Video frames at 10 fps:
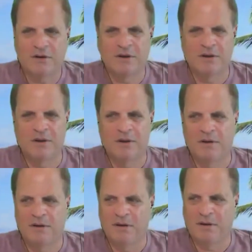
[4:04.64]
uh,
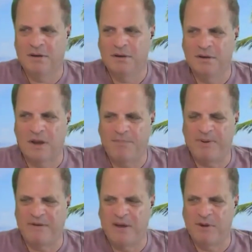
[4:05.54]
the
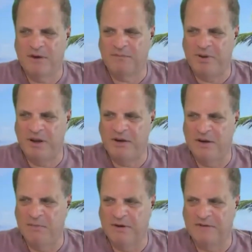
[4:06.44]
epidemics,
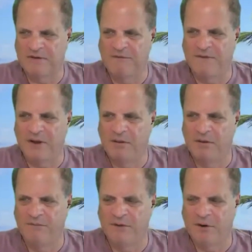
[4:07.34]
pandemics, they follow
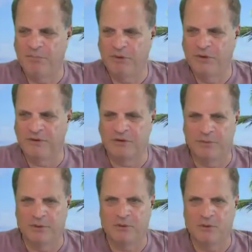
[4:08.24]
a very
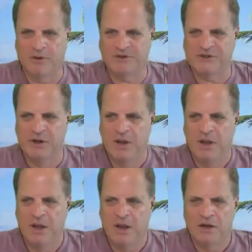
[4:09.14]
predictable course.
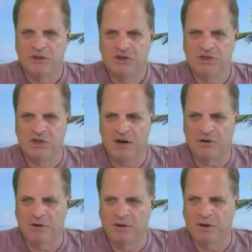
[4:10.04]

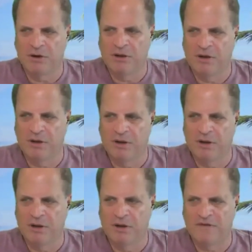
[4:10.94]
Generally,
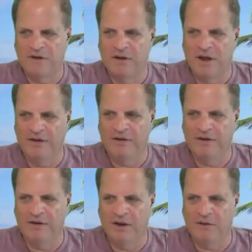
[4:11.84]
uh, it's a
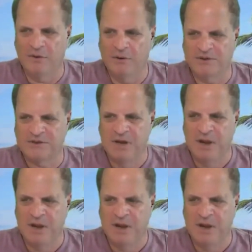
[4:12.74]
ninety-day course.